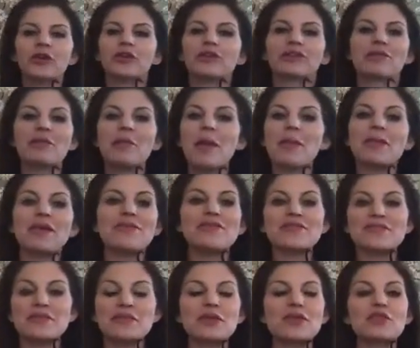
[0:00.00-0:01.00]
maybe even
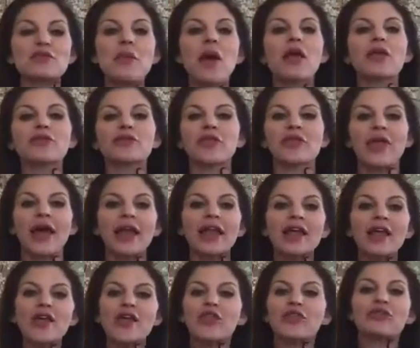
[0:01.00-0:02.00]
something smaller than that,
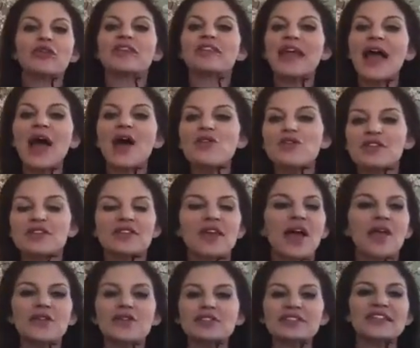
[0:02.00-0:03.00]
$3,000,
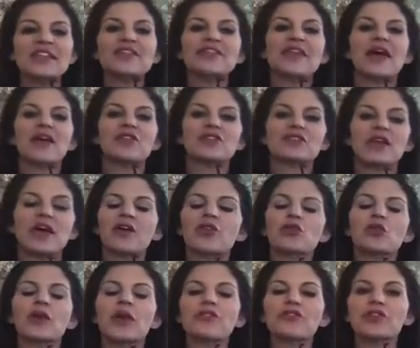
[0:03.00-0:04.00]
$10,000,
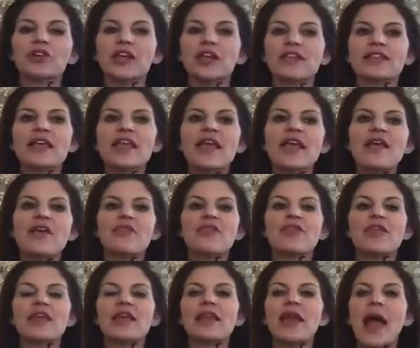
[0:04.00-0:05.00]
whatever it is,
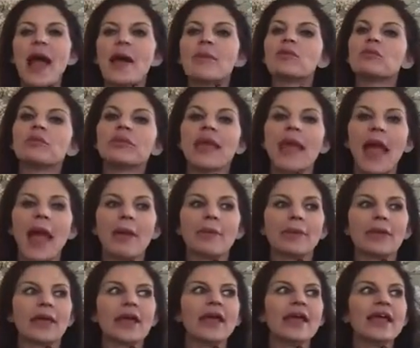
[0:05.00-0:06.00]
then I would be
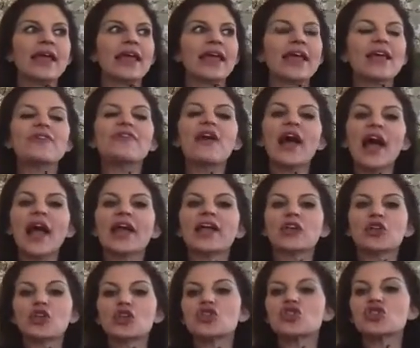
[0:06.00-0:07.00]
happy. If I
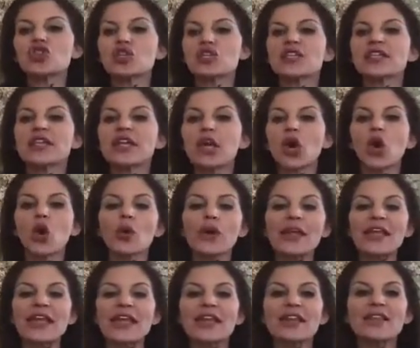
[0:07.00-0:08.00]
could just go
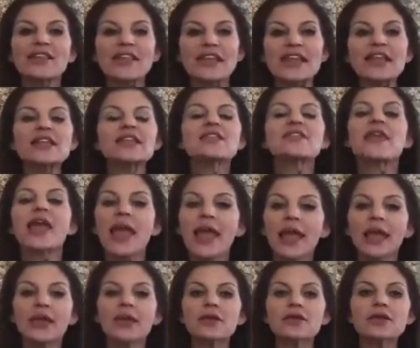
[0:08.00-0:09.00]
and get these
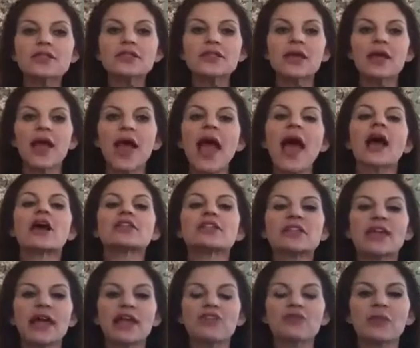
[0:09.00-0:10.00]
things
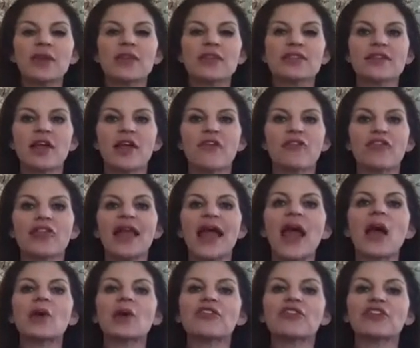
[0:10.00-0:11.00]
outside of myself, then
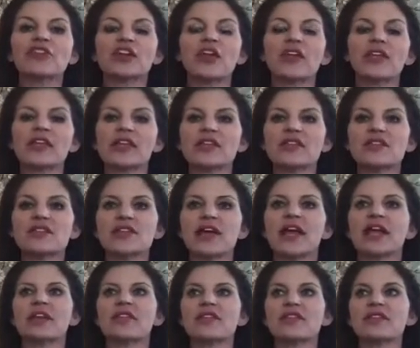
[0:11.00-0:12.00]
how I feel on the
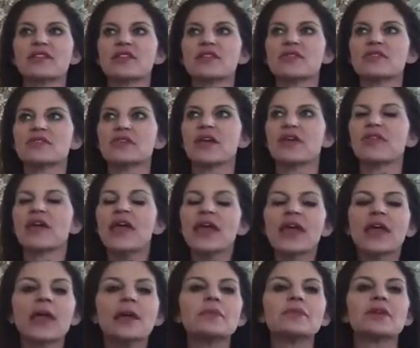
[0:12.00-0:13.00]
inside, this sense of
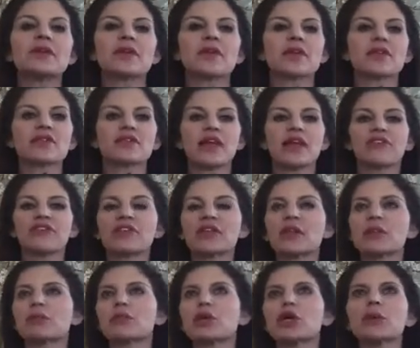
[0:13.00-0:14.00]
emptiness, not
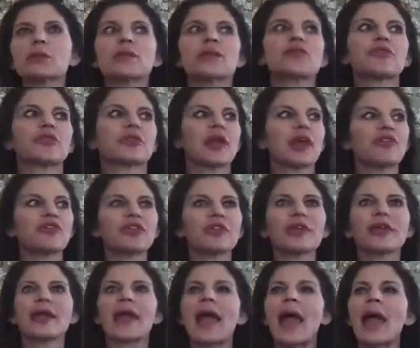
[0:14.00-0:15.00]
feeling purposeful, not
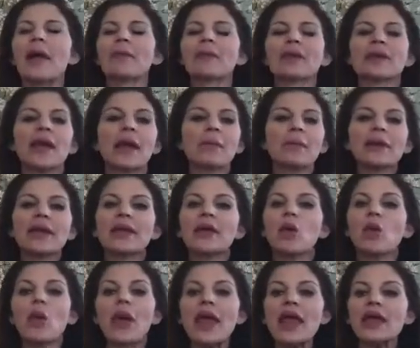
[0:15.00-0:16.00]
feeling happy, not being
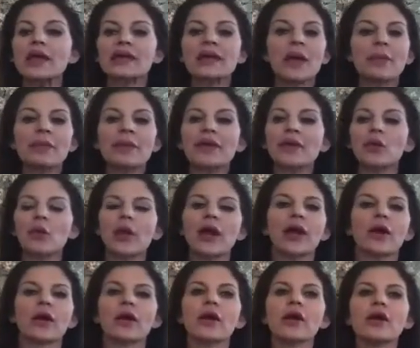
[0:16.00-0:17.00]
awake, not being
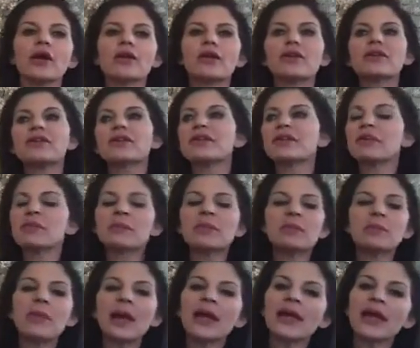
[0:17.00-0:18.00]
aware, I
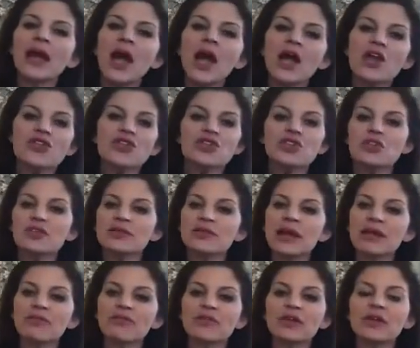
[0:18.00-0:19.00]
mean, my gosh, just
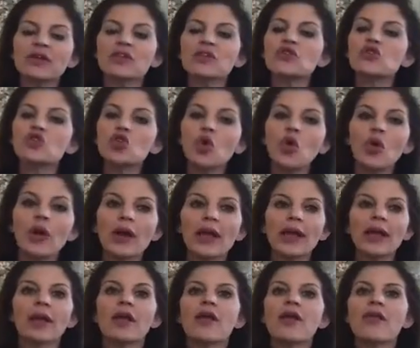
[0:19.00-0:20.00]
not feeling
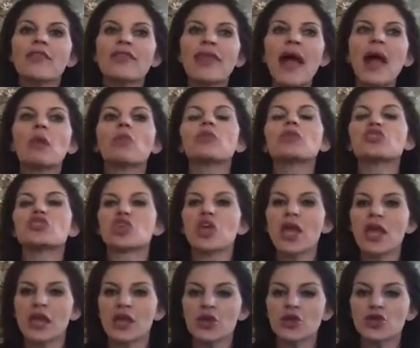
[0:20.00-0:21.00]
joy, that would
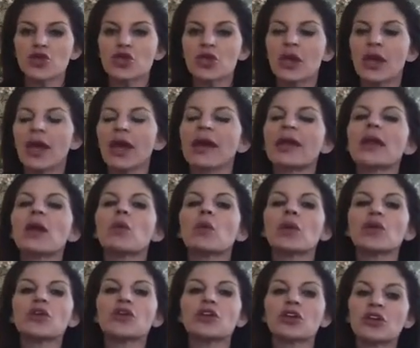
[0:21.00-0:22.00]
change. And I
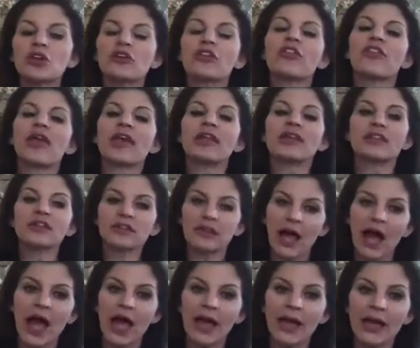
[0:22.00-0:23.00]
want you to know that that is a
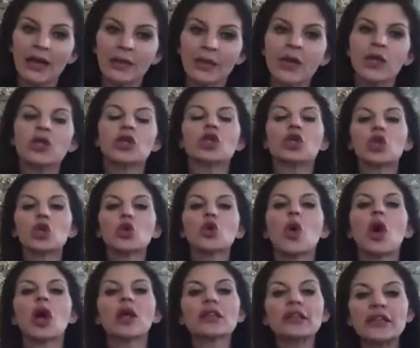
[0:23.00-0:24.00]
lie. You
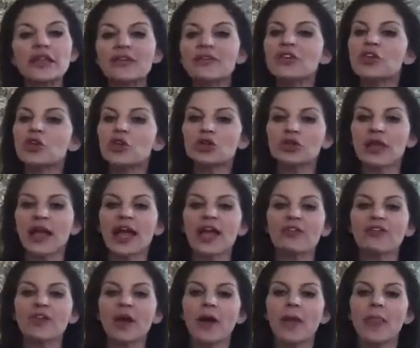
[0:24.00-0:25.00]
are living your
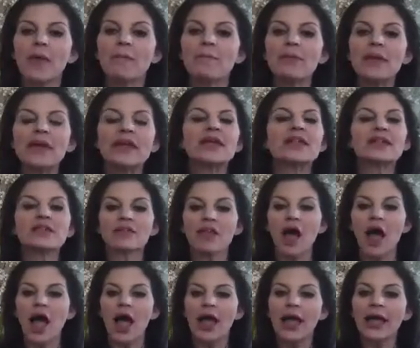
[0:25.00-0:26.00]
life on the biggest
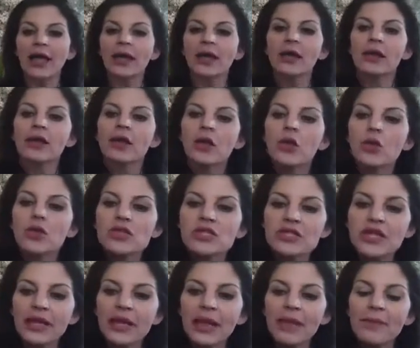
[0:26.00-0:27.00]
lie. One
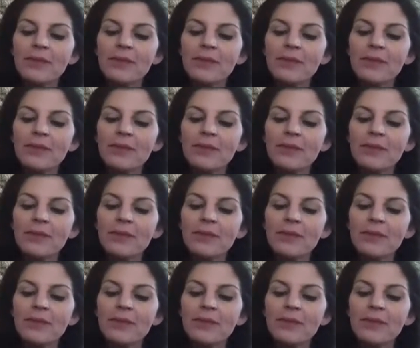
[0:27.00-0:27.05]
second.